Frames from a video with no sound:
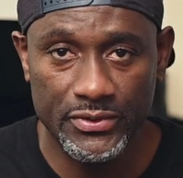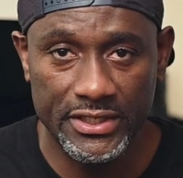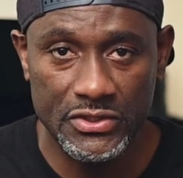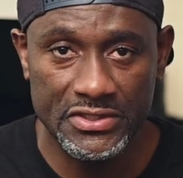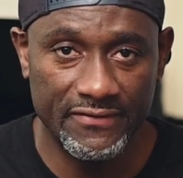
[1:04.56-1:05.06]
with the
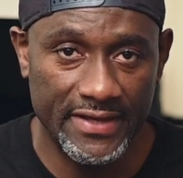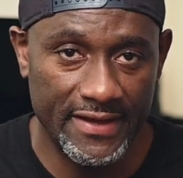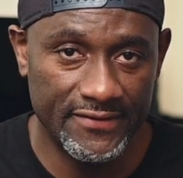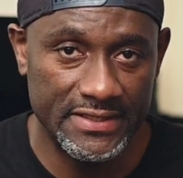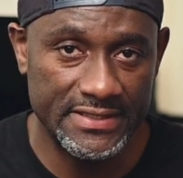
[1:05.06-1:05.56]
use of the
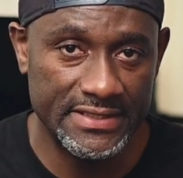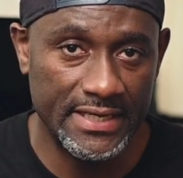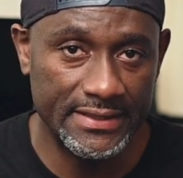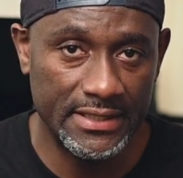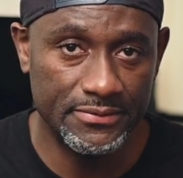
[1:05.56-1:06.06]

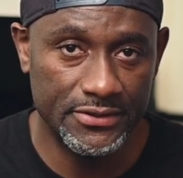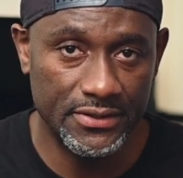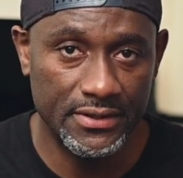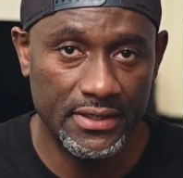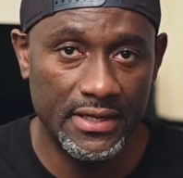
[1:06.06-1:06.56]
FTZ adapter.
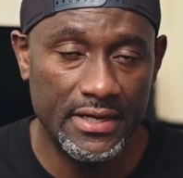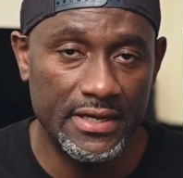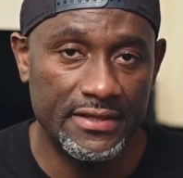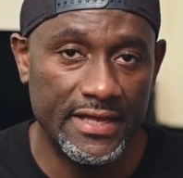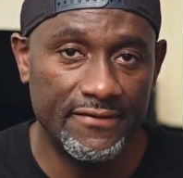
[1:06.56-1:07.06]

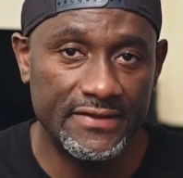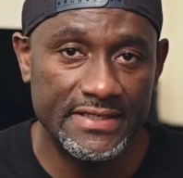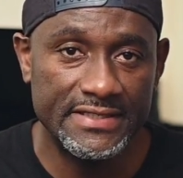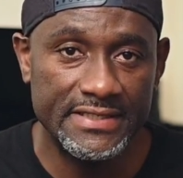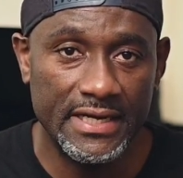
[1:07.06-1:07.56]
The
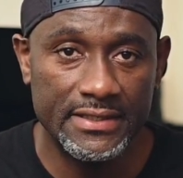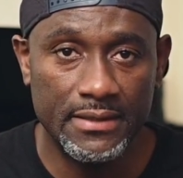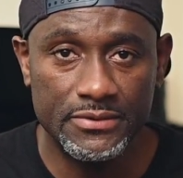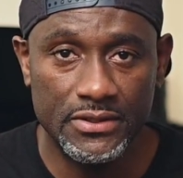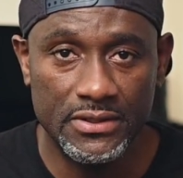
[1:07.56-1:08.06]
FTZ
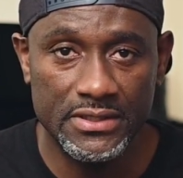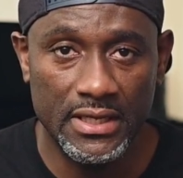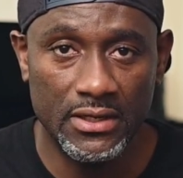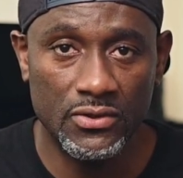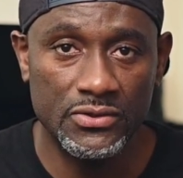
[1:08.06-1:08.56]
adapter
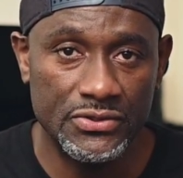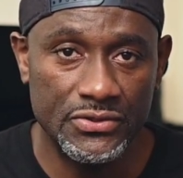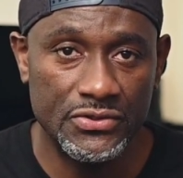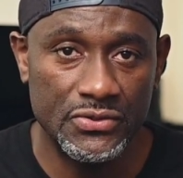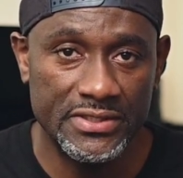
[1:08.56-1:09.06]
allows you
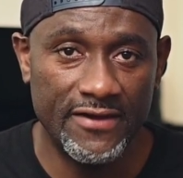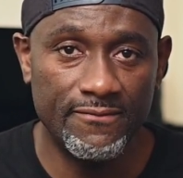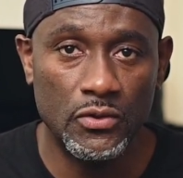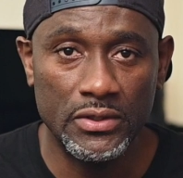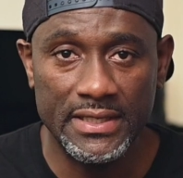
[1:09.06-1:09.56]
to use
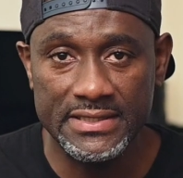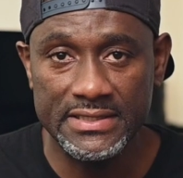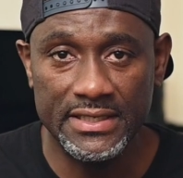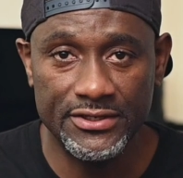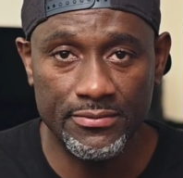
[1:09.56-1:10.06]
f-mount
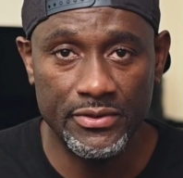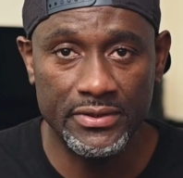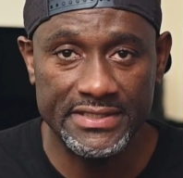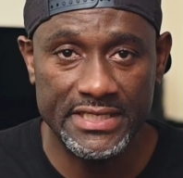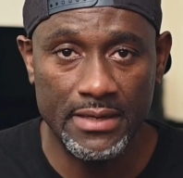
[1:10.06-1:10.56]
lenses on your
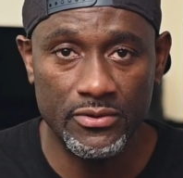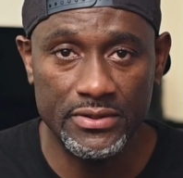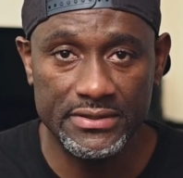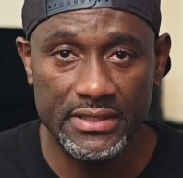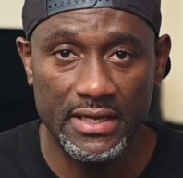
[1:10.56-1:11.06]
mirrorless
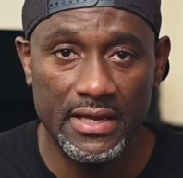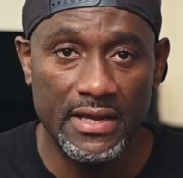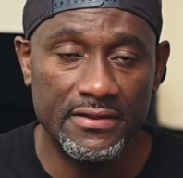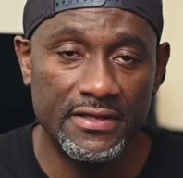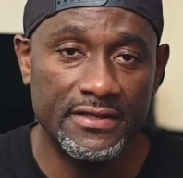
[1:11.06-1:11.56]
cameras.
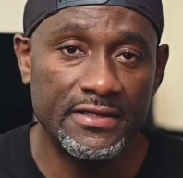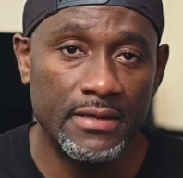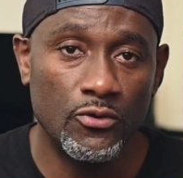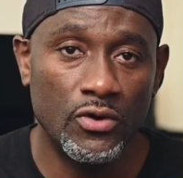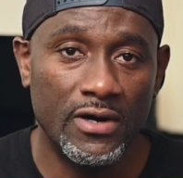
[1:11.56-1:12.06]
This is a
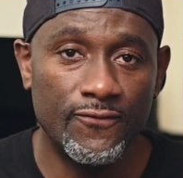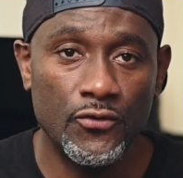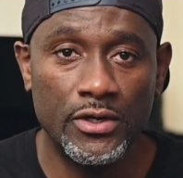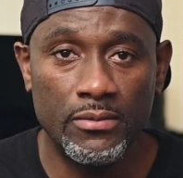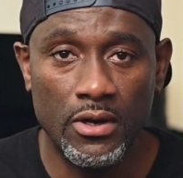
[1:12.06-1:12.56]
more
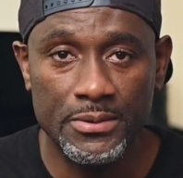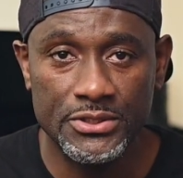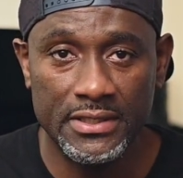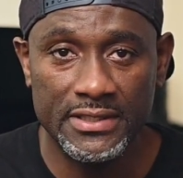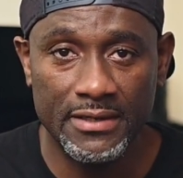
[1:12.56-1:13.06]
affordable
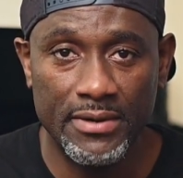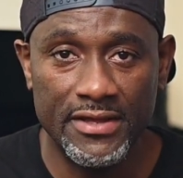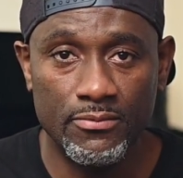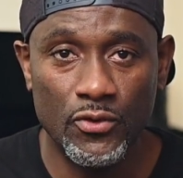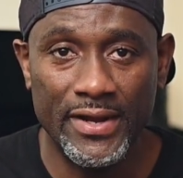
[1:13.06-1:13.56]
option than
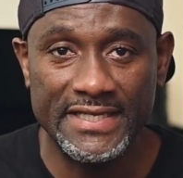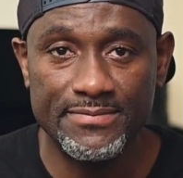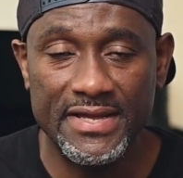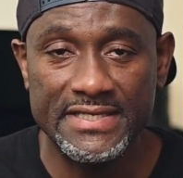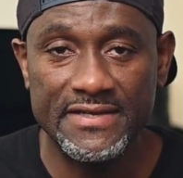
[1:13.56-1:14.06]
buying the more
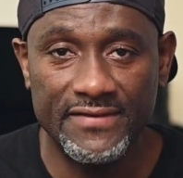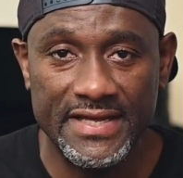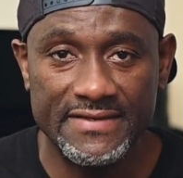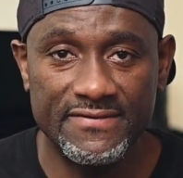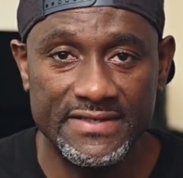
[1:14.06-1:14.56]
expensive
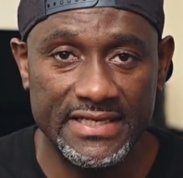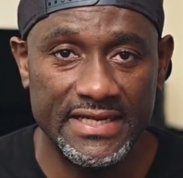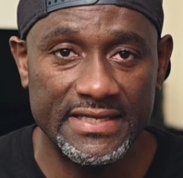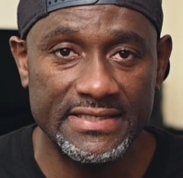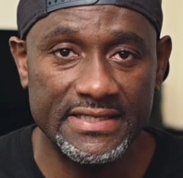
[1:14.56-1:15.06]
native Z
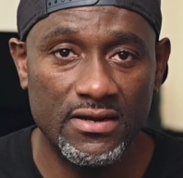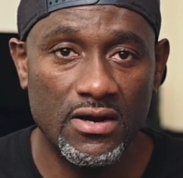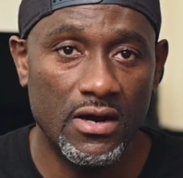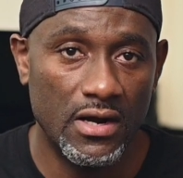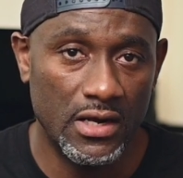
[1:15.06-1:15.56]
lens.
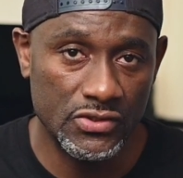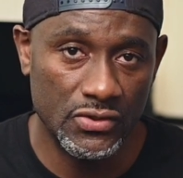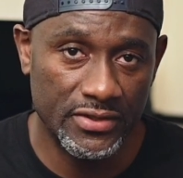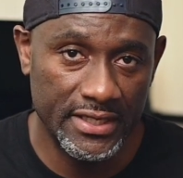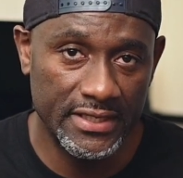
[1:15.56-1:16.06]
Although
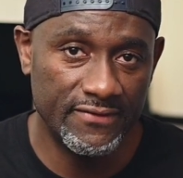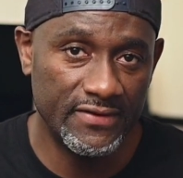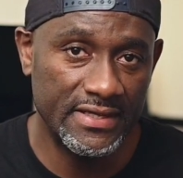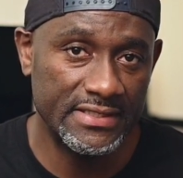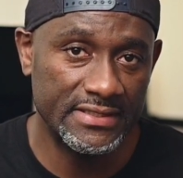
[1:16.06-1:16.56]
the native
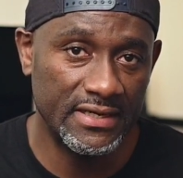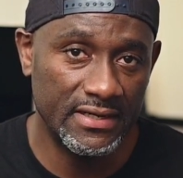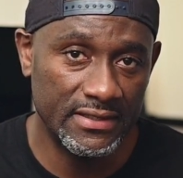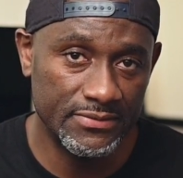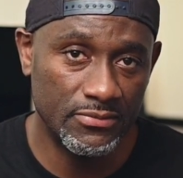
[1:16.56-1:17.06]
lenses
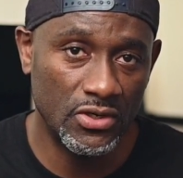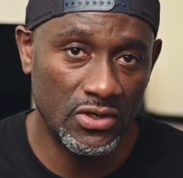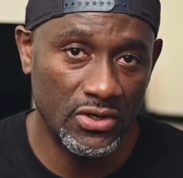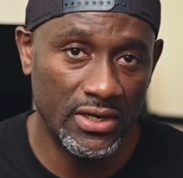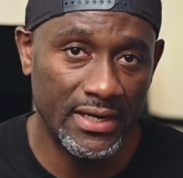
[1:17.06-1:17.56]
are
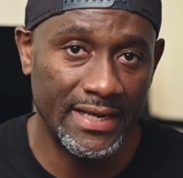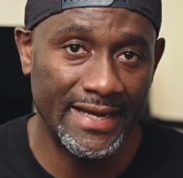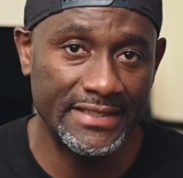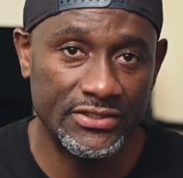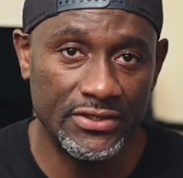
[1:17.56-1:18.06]
smaller,
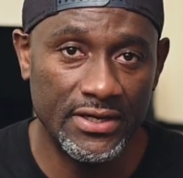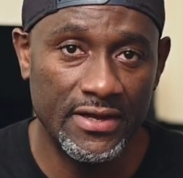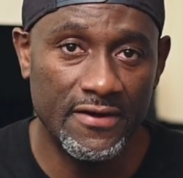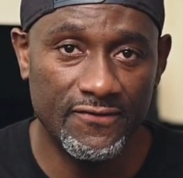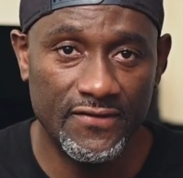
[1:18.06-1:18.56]
lighter,
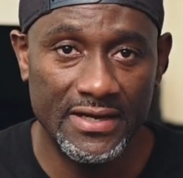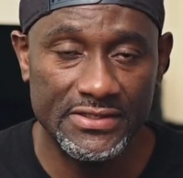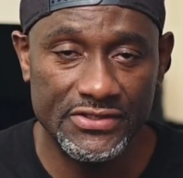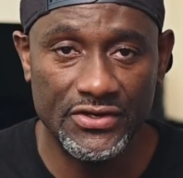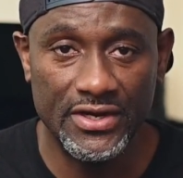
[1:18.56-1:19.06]

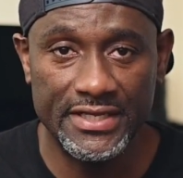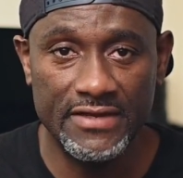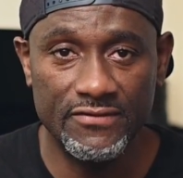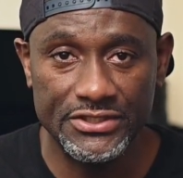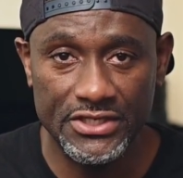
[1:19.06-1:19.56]
faster and
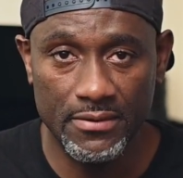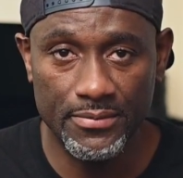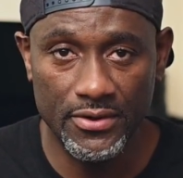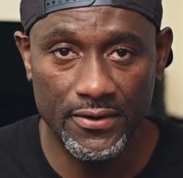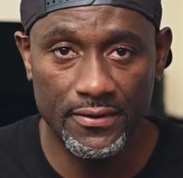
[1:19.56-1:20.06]
even
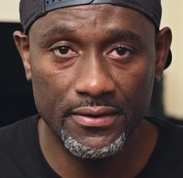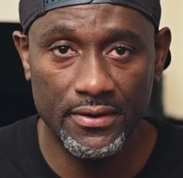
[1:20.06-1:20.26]
sharper.